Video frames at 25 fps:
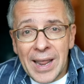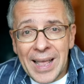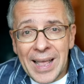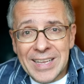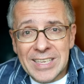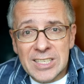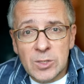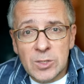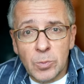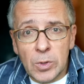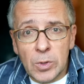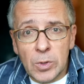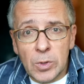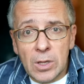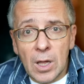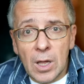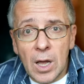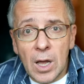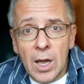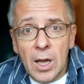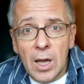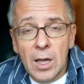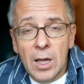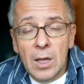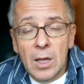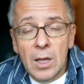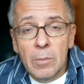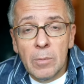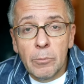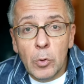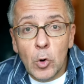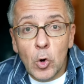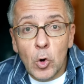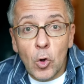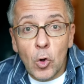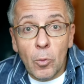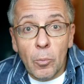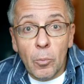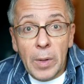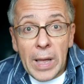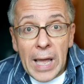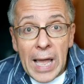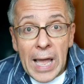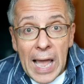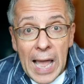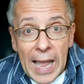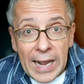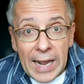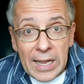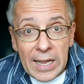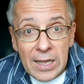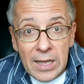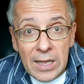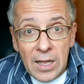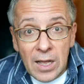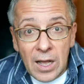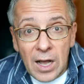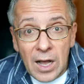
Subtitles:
Hezbollah pull back